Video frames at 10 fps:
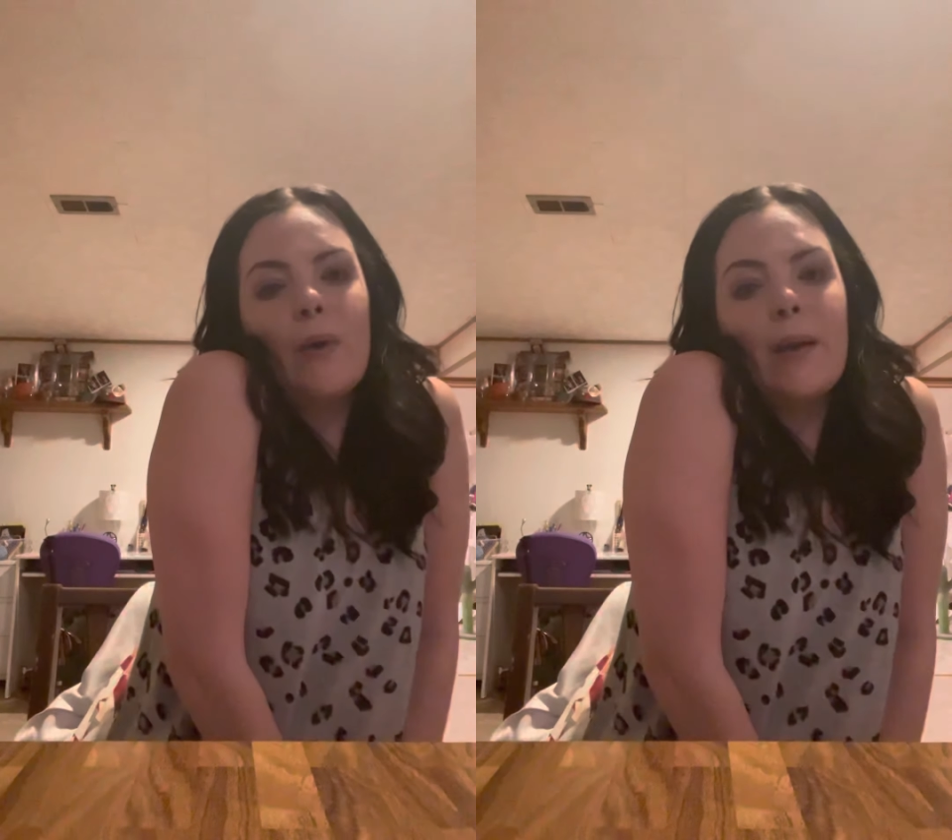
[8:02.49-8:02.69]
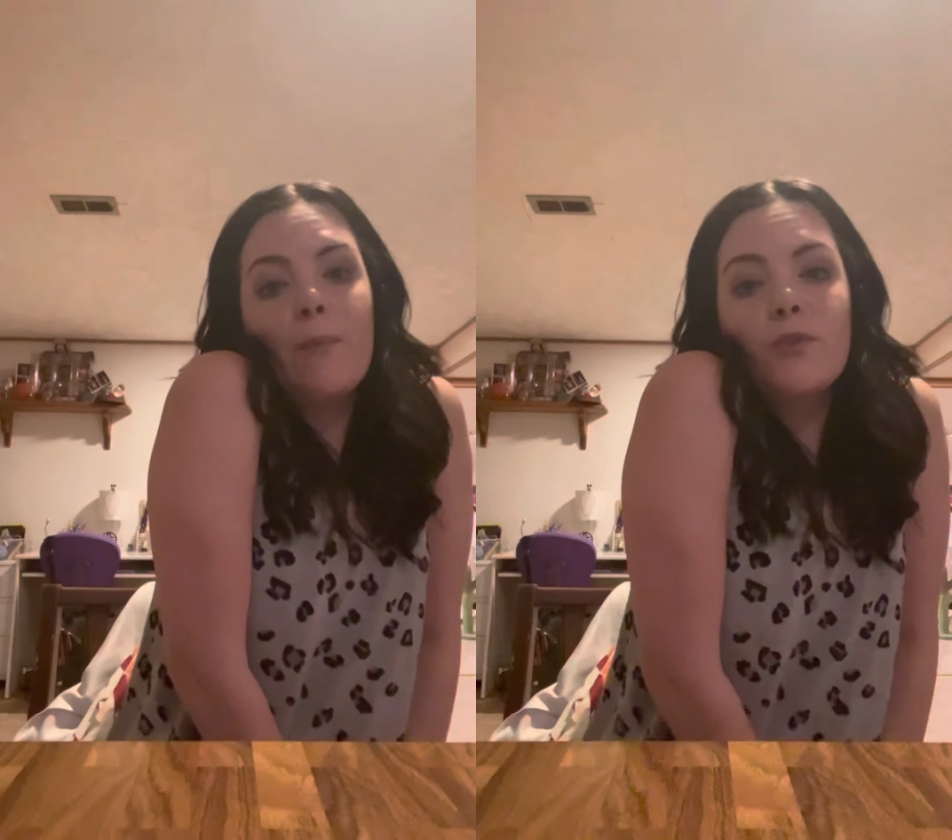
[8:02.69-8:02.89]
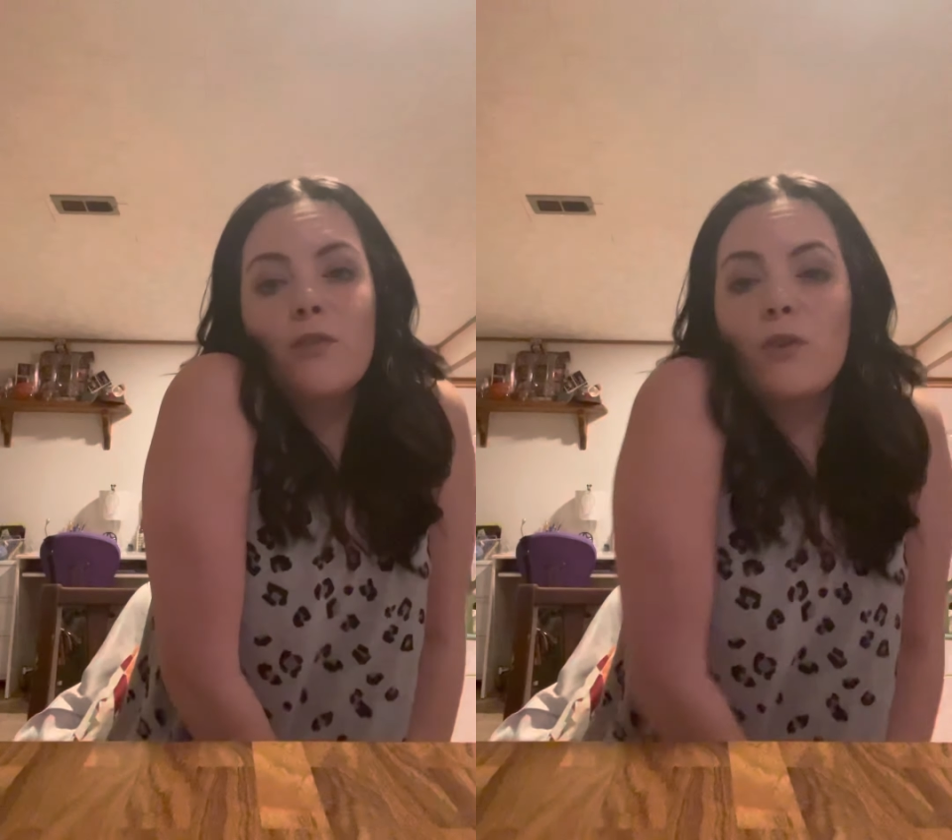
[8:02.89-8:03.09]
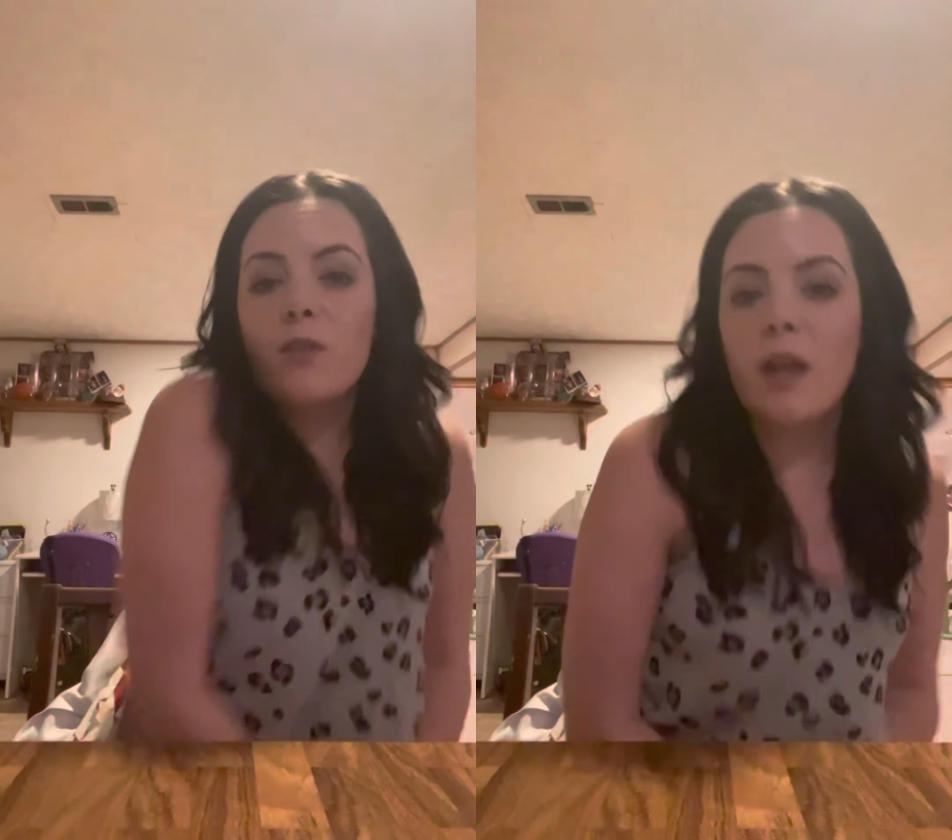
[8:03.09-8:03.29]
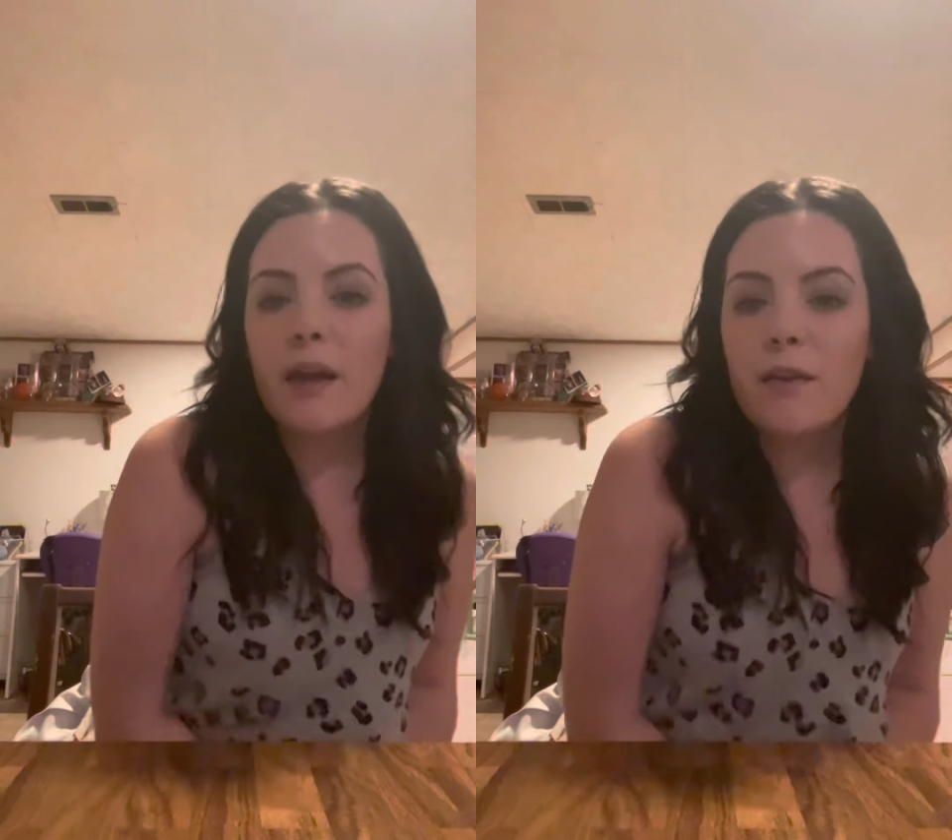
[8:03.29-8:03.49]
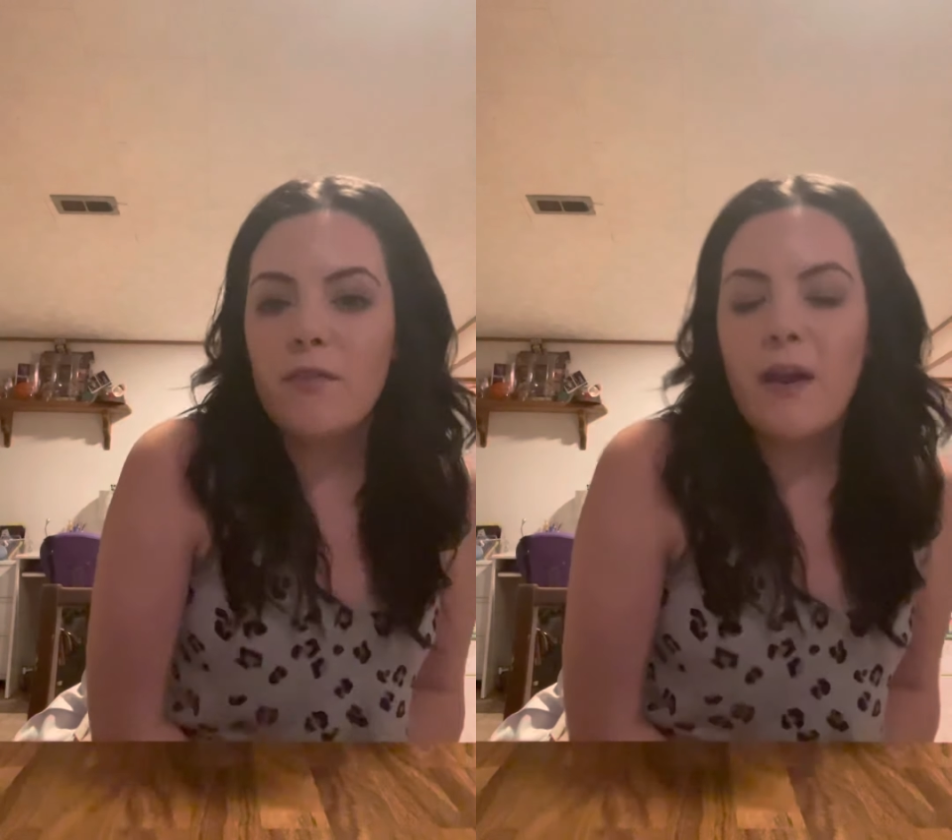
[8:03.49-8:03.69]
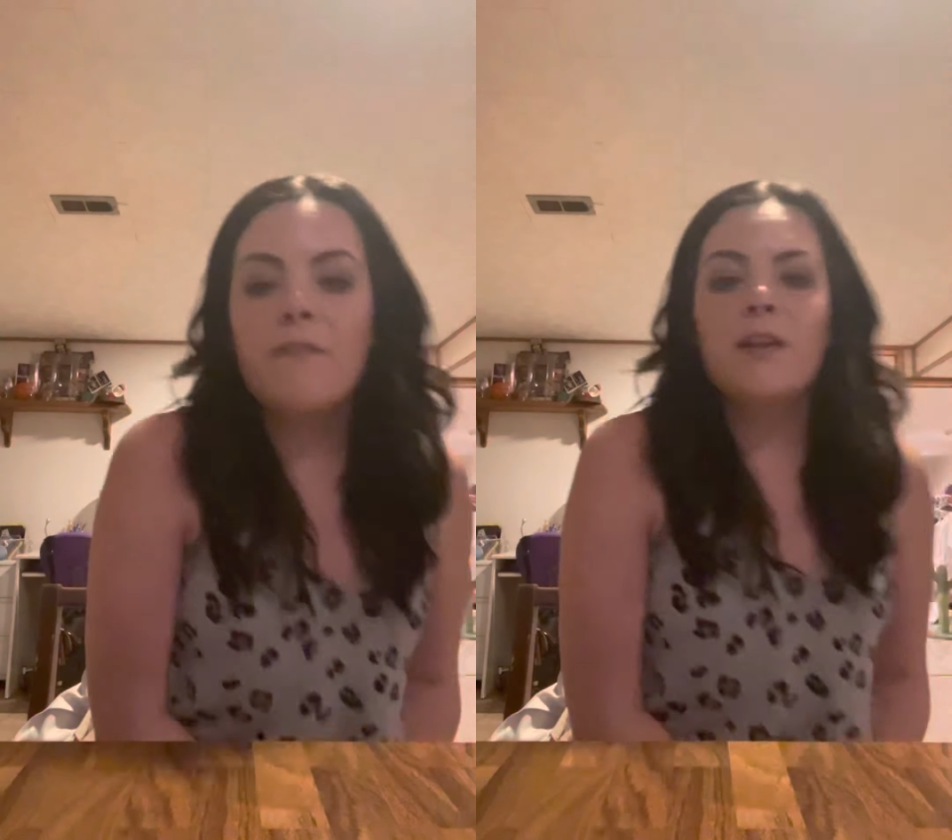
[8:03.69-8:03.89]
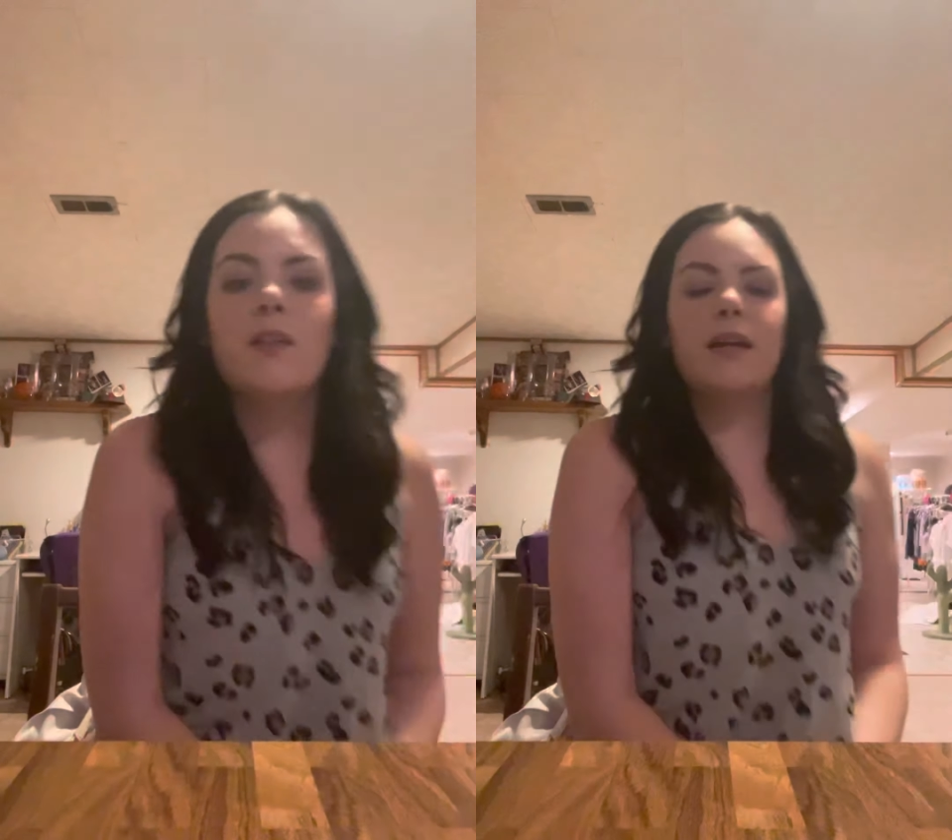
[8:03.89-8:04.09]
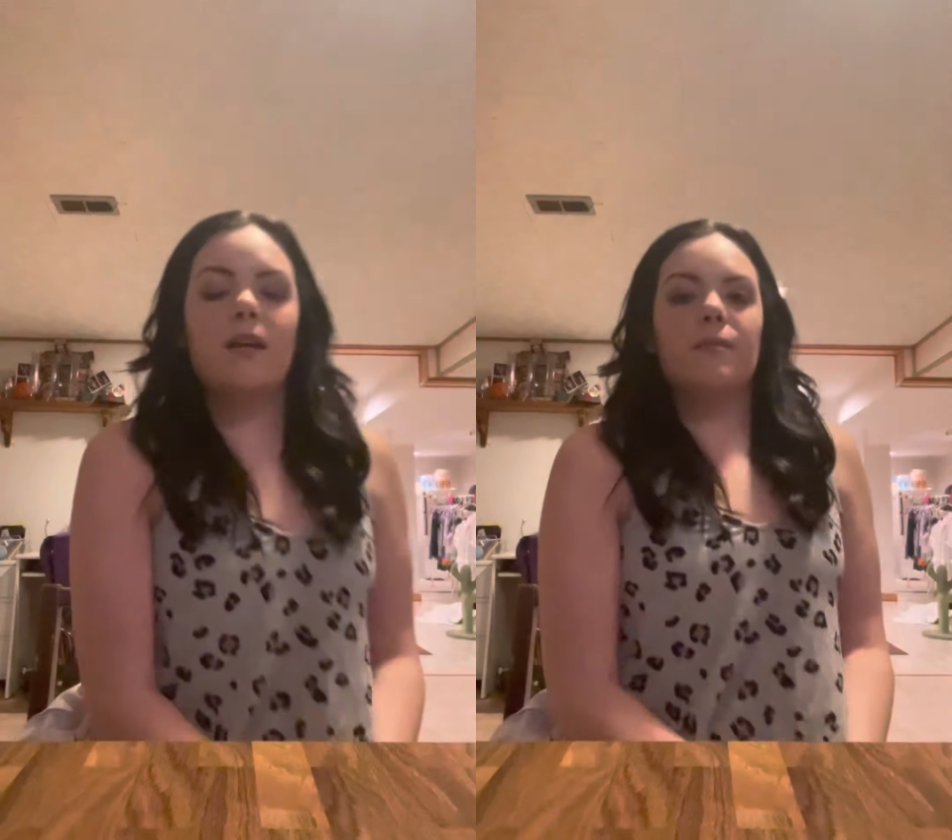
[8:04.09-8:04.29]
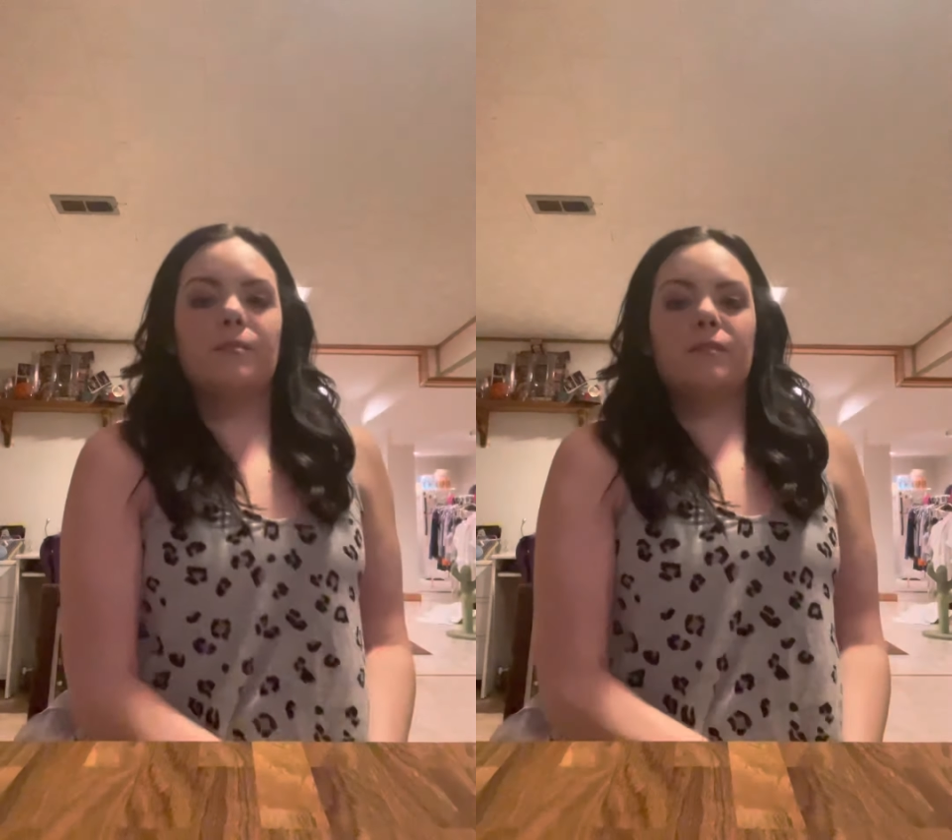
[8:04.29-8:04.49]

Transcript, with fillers: way most of her life i feel like